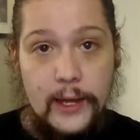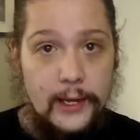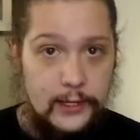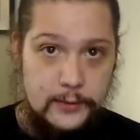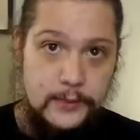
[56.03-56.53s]

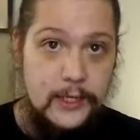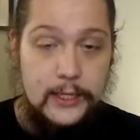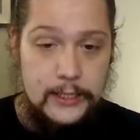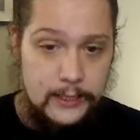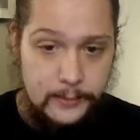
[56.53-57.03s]
and
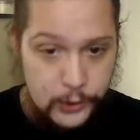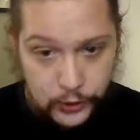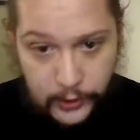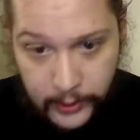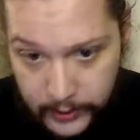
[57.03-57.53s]
because I'm
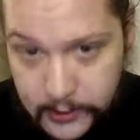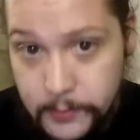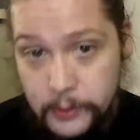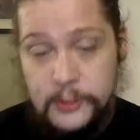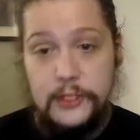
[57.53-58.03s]
enjoying this
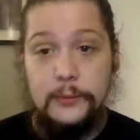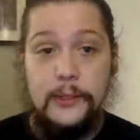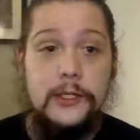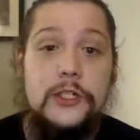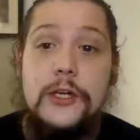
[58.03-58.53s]
book so
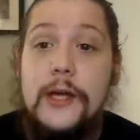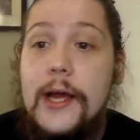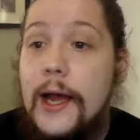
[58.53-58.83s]
much,